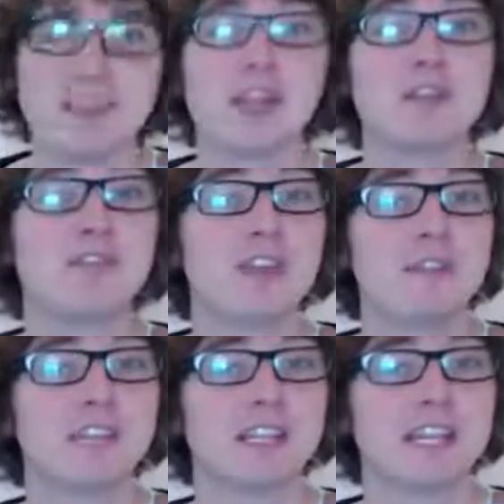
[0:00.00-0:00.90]

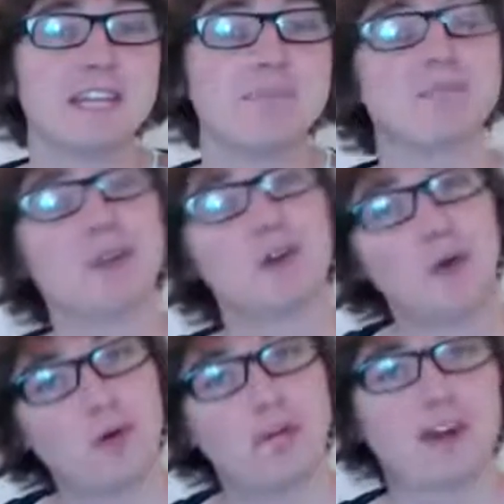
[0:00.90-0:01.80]
Confusingly,
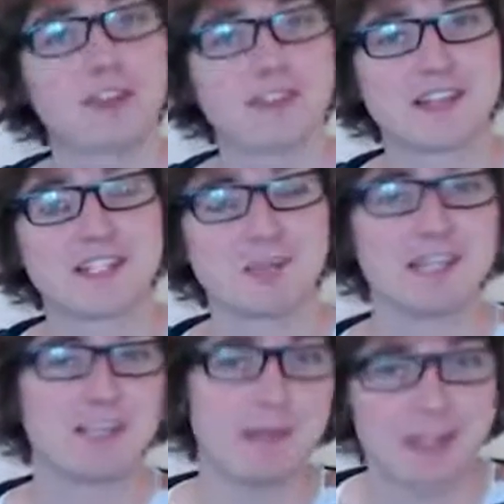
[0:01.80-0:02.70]
or rather sensibly
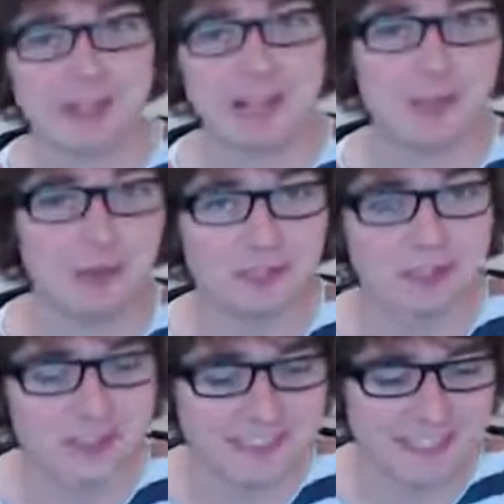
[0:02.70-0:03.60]
depending on how you want to
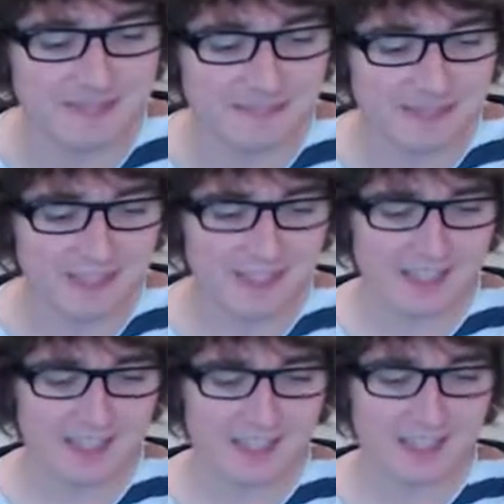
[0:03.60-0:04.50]
look at it,
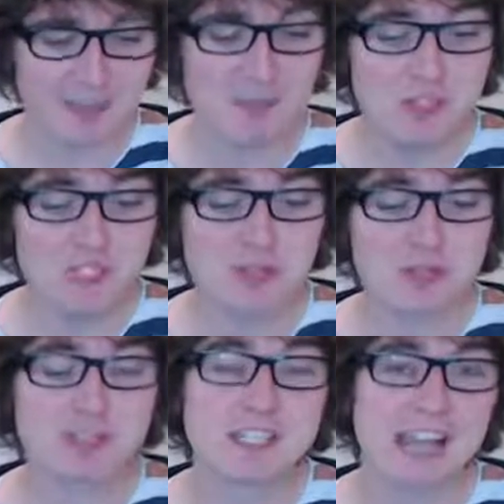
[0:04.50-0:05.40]
music
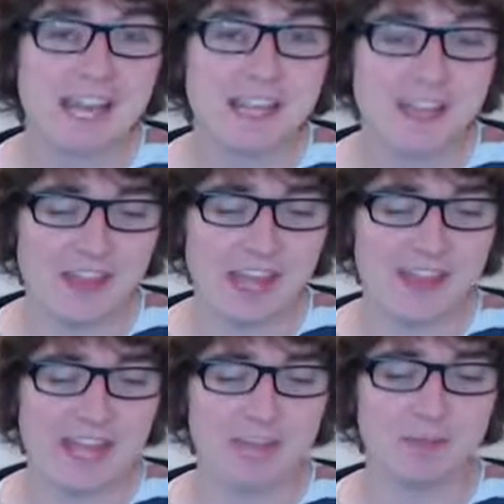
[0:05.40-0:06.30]
notes retain their
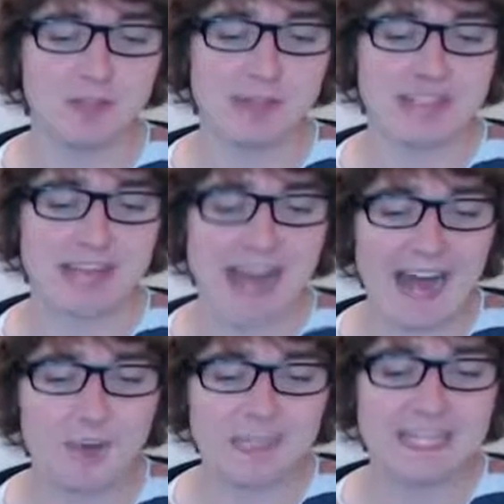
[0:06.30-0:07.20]
name no matter
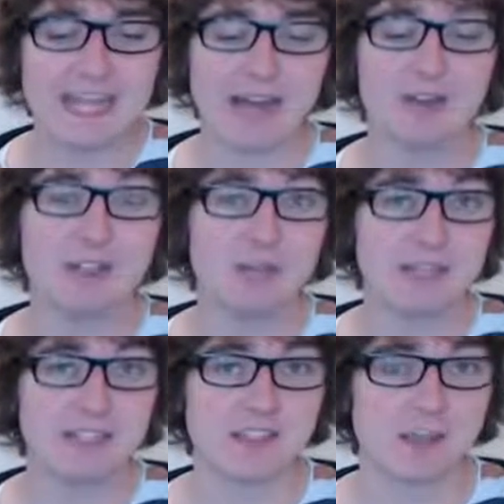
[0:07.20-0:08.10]
how many counted
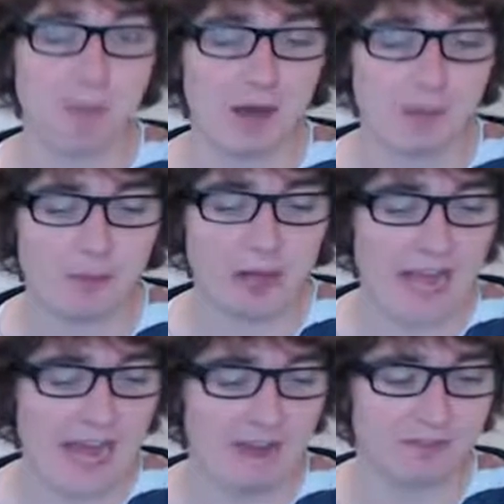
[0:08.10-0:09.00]
beats a bar might
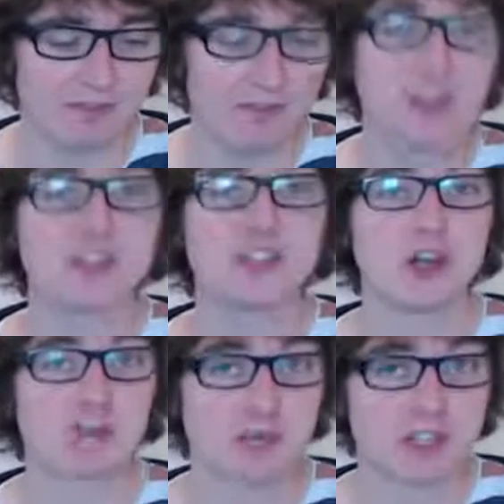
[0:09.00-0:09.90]
have.
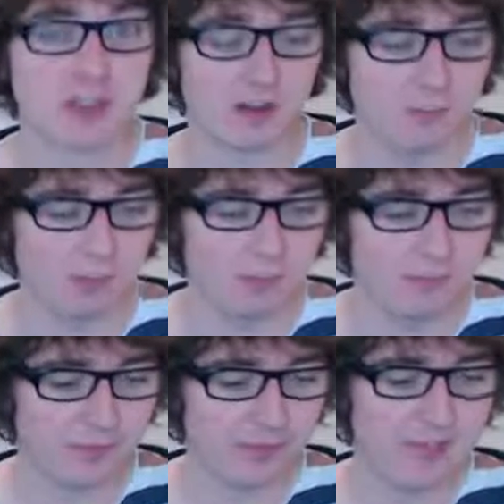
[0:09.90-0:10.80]
So, for example,
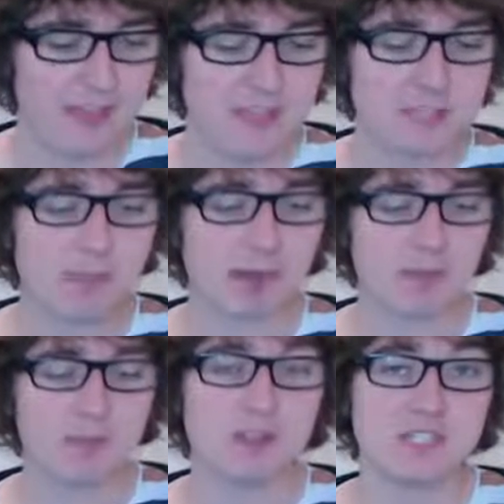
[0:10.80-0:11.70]
this bar
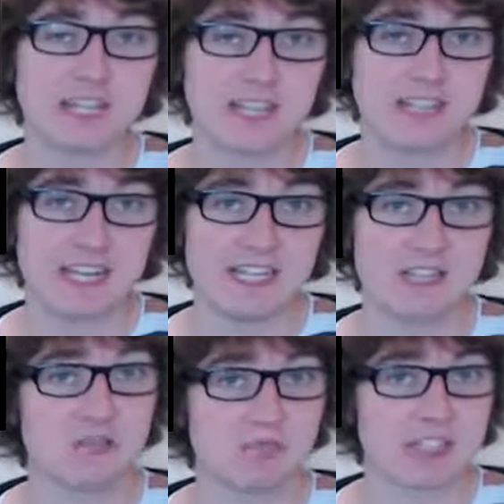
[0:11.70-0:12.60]
of music
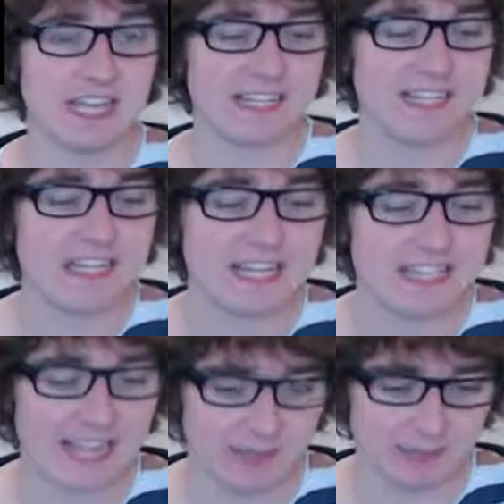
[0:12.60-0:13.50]
contains, say, 6
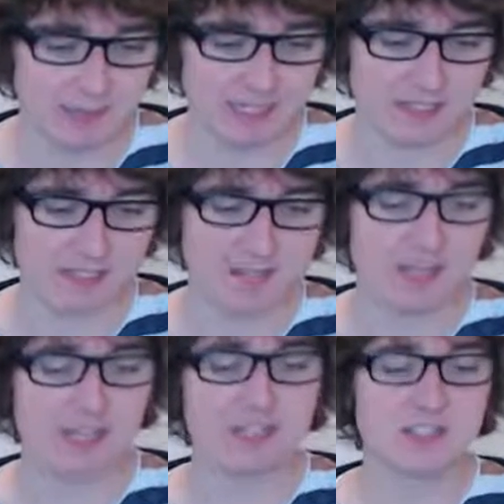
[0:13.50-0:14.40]
counted beats
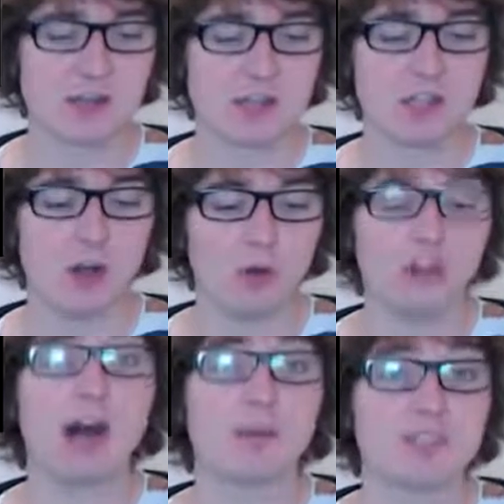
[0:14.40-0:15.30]
and so can hold
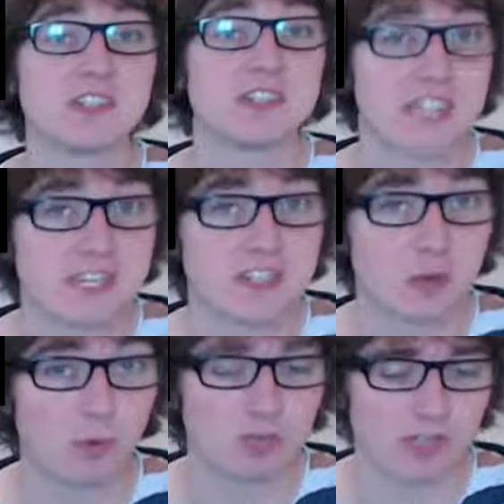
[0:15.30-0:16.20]
up to 6
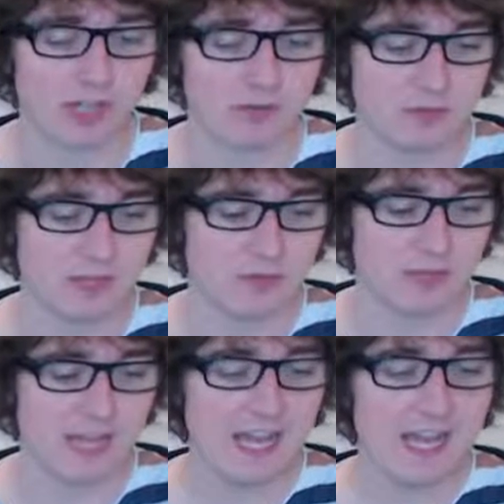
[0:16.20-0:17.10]
quarter notes.
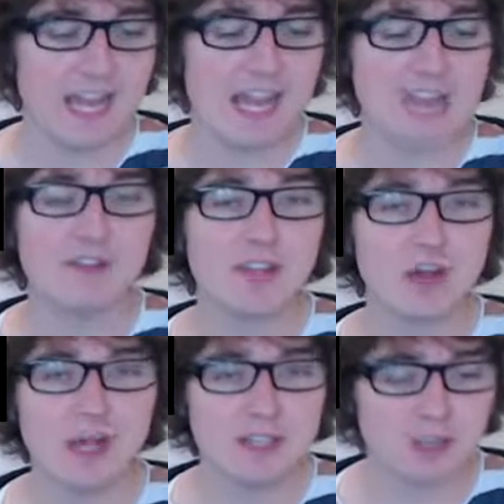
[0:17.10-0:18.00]
Even
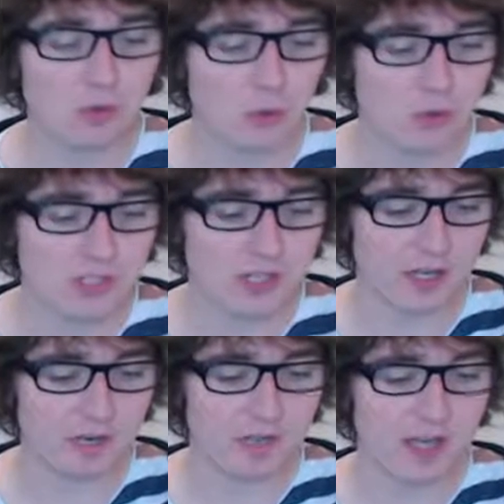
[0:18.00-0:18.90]
though each quarter
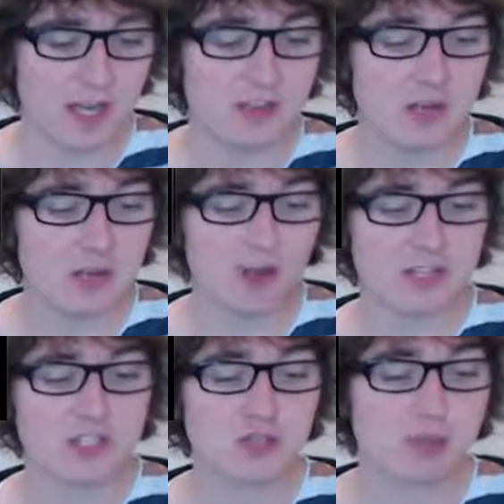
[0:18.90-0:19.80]
note no longer
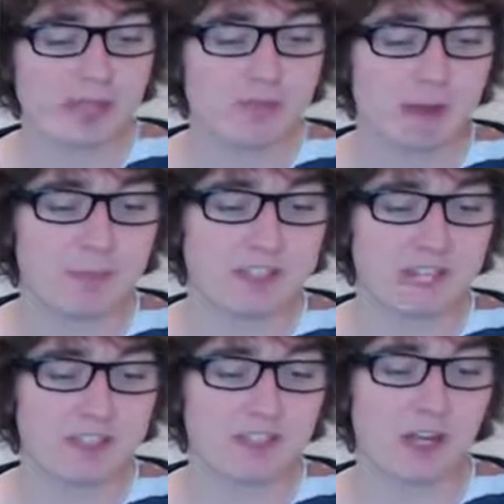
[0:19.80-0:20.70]
strictly
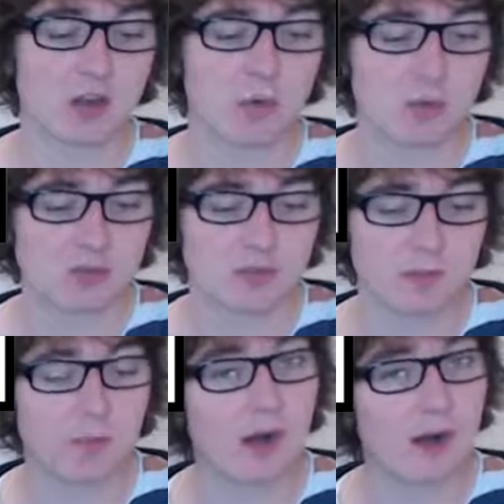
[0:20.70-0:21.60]
represents a quarter of the
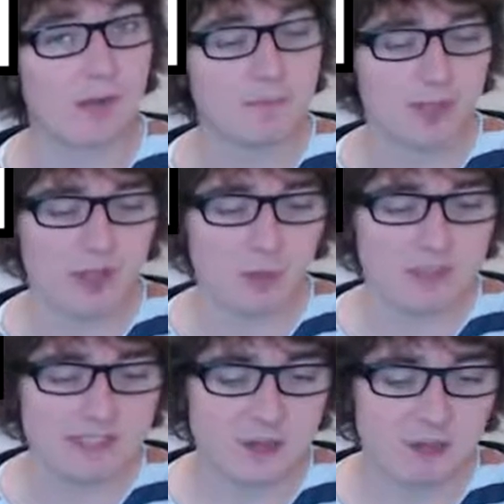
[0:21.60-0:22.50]
bar, we
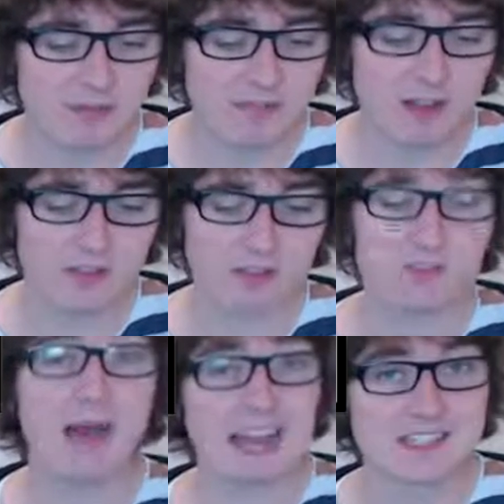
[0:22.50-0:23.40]
still refer to
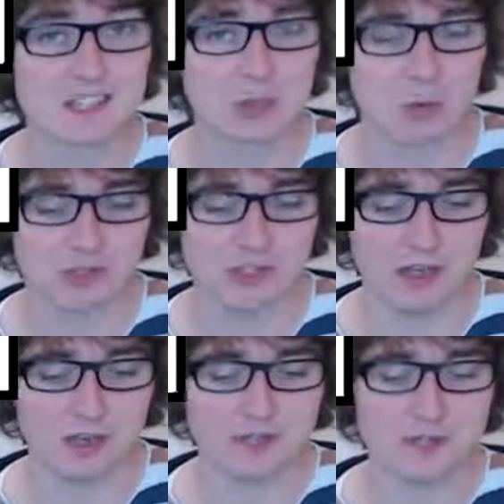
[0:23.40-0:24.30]
them as quarter
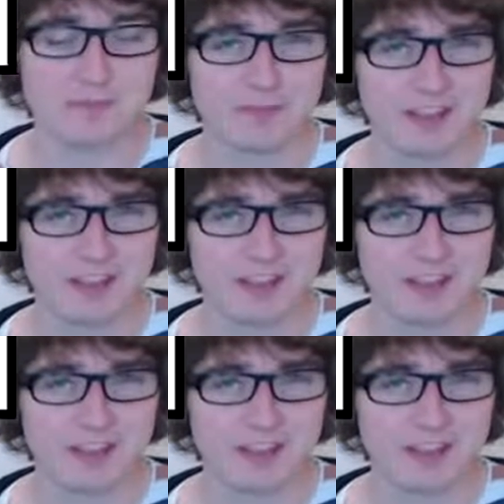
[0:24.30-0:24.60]
notes.